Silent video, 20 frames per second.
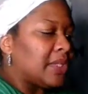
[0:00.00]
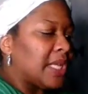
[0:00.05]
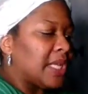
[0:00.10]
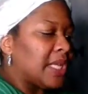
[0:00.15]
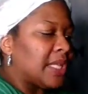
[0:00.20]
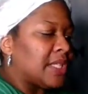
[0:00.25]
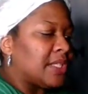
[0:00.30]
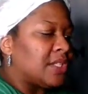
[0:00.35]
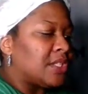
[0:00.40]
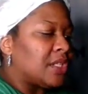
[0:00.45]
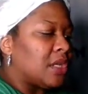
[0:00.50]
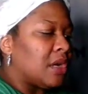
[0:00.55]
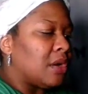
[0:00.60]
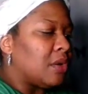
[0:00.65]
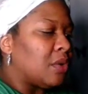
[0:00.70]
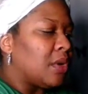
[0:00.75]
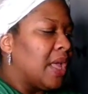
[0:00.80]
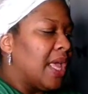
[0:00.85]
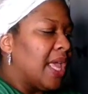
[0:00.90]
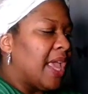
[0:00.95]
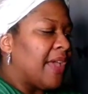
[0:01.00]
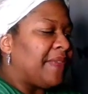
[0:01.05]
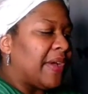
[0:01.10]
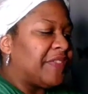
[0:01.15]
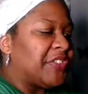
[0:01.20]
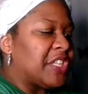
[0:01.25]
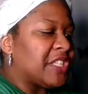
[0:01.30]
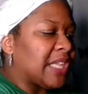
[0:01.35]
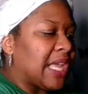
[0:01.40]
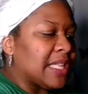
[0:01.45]
And so if I've
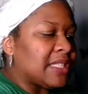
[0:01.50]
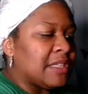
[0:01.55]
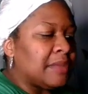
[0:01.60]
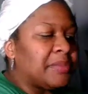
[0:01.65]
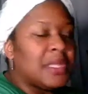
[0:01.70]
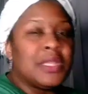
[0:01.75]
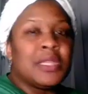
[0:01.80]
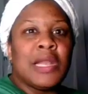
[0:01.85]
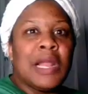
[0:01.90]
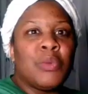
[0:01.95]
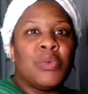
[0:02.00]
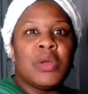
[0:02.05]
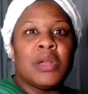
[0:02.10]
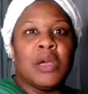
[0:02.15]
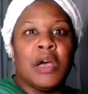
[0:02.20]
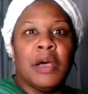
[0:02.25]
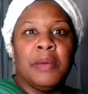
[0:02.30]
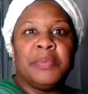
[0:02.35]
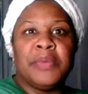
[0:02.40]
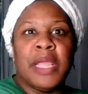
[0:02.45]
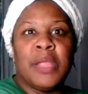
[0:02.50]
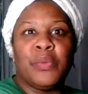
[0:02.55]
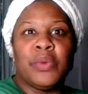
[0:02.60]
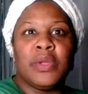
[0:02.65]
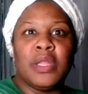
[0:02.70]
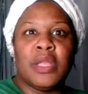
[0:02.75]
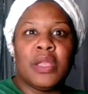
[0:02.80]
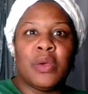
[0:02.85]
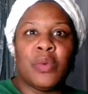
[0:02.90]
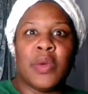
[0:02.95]
just got something that I want to update
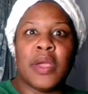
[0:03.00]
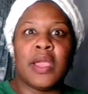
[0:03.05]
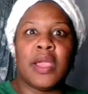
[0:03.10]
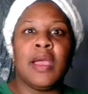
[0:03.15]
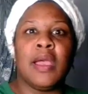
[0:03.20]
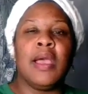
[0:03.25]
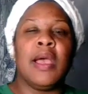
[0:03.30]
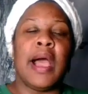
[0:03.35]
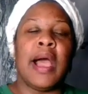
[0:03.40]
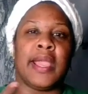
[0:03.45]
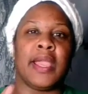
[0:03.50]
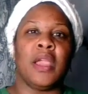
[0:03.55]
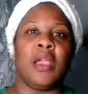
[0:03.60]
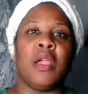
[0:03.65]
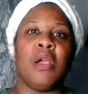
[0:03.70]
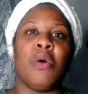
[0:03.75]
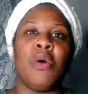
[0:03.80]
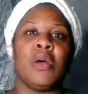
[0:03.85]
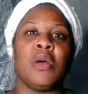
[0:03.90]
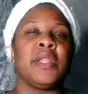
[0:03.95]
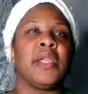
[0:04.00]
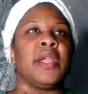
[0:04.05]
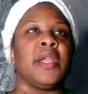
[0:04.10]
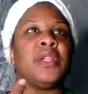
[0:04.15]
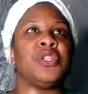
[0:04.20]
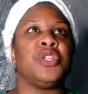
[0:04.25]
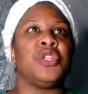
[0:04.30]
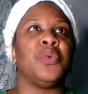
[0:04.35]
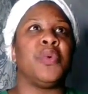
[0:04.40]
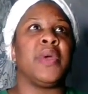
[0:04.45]
really quick, I can go on there
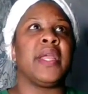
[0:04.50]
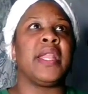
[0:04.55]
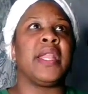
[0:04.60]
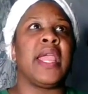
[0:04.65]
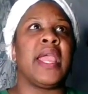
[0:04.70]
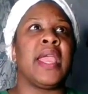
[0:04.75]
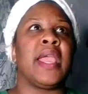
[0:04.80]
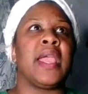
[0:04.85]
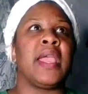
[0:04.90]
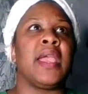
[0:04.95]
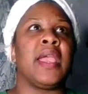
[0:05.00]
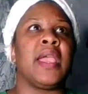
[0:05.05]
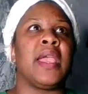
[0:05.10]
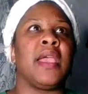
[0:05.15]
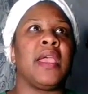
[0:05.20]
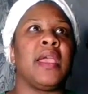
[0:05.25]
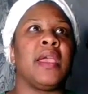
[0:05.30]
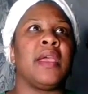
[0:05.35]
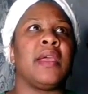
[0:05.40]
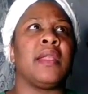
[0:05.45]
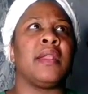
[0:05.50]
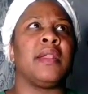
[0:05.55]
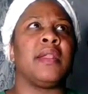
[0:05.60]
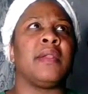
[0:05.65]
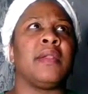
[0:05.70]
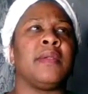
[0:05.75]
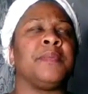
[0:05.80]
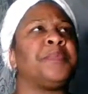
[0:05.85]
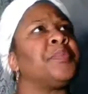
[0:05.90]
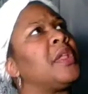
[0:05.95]
and do it. And let
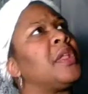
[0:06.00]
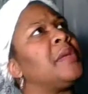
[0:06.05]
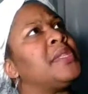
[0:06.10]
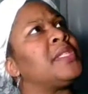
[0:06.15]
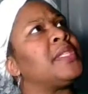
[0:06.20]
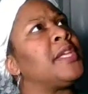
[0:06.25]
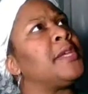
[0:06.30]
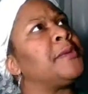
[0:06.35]
me see.